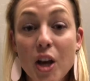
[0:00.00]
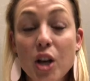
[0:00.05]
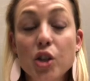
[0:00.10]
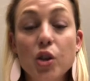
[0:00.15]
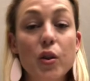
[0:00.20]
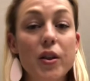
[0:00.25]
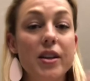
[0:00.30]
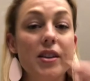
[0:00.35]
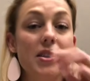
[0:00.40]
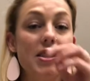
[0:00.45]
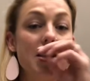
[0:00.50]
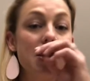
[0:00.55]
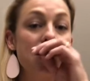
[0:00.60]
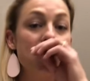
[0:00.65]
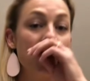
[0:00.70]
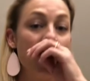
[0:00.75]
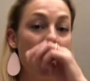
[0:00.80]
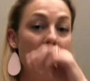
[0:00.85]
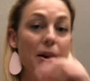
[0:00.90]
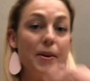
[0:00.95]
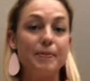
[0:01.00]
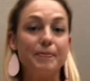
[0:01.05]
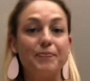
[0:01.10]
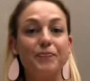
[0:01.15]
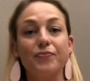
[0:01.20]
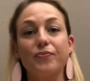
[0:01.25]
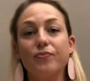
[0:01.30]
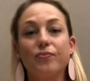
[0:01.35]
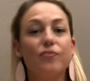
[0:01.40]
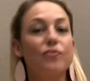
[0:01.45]
So there's this
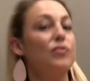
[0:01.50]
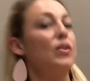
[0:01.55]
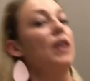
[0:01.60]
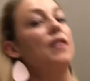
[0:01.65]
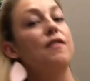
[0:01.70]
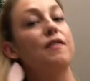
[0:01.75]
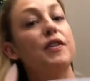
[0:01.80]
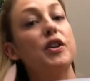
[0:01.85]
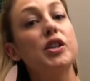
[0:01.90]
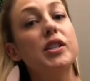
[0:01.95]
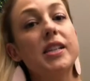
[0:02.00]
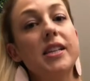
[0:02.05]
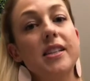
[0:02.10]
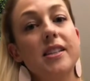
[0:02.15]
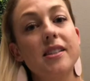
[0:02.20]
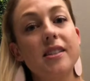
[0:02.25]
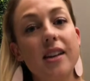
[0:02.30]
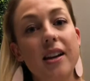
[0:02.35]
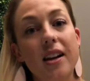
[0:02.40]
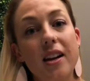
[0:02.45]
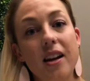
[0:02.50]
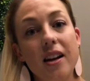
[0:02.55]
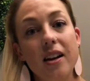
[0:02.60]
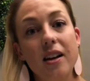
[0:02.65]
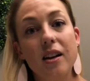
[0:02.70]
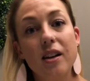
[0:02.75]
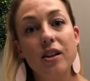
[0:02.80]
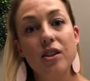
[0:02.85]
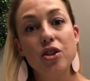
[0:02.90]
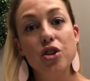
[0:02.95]
verses in
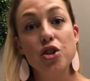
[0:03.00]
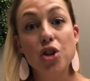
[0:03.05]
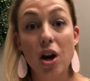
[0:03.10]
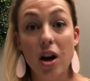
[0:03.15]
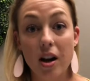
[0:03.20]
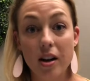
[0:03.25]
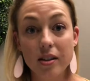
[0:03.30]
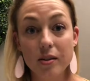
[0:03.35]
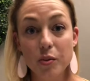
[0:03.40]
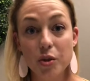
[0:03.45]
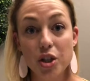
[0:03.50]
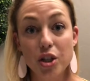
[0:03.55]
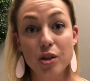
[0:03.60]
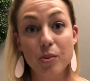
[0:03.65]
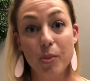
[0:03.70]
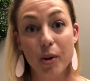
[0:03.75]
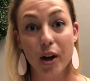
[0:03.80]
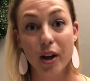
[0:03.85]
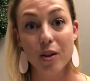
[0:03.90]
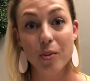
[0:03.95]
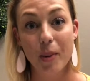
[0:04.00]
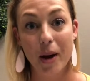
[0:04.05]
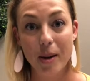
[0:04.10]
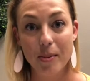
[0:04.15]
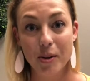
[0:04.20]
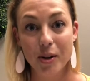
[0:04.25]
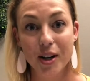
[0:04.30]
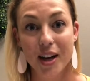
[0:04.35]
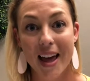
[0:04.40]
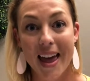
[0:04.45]
John, which is a book of the
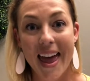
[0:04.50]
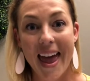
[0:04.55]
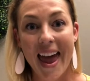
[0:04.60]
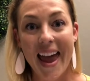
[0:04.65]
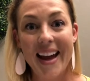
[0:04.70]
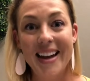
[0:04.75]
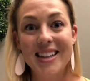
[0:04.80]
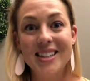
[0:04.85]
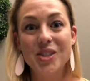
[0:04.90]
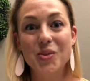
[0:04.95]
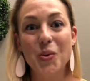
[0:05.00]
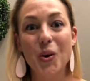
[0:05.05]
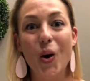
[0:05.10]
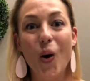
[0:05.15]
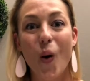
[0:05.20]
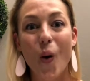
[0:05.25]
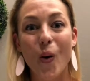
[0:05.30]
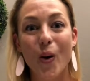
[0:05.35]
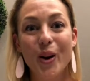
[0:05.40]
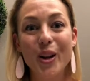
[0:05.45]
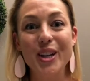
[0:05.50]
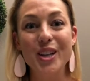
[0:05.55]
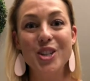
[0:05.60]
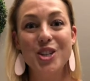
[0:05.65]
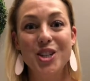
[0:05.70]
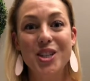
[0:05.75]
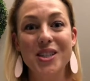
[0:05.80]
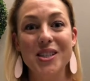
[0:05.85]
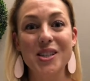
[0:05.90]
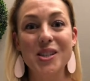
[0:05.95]
Bible, and it's recording
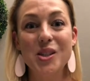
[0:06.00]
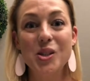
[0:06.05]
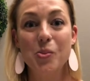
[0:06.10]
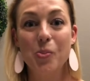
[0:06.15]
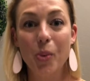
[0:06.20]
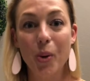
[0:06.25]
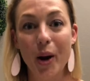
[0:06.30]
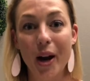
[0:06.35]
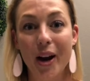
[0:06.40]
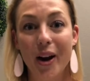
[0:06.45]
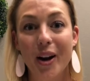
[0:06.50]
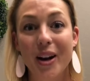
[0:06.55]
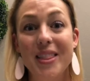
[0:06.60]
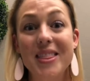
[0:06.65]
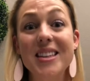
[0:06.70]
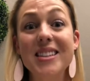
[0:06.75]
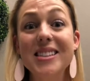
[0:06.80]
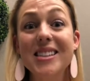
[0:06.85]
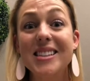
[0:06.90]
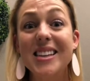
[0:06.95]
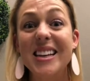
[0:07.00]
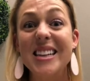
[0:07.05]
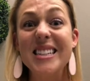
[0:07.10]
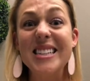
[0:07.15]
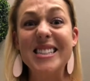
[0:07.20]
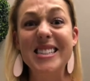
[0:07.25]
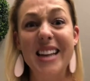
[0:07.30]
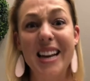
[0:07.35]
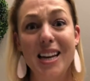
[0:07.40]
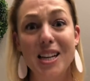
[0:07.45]
Jesus's prayer. And this is
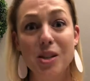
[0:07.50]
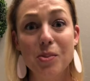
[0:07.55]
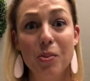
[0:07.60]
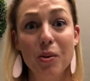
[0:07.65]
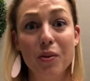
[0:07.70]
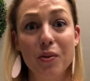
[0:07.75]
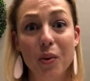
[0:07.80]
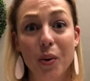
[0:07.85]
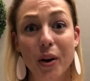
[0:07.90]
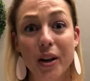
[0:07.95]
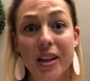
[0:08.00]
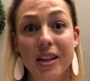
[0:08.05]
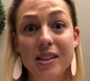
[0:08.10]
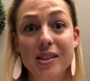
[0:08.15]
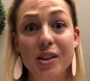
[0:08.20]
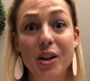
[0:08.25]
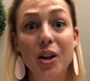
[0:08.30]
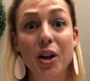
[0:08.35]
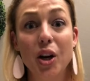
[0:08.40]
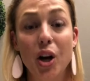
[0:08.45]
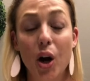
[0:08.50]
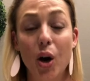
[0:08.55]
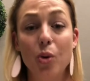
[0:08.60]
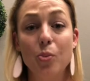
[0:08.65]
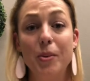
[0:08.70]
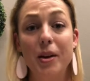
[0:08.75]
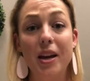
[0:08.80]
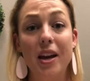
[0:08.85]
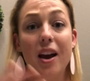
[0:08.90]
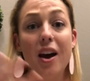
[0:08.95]
like days before he's gonna go
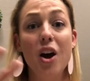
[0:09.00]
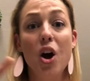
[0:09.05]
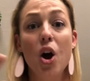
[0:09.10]
be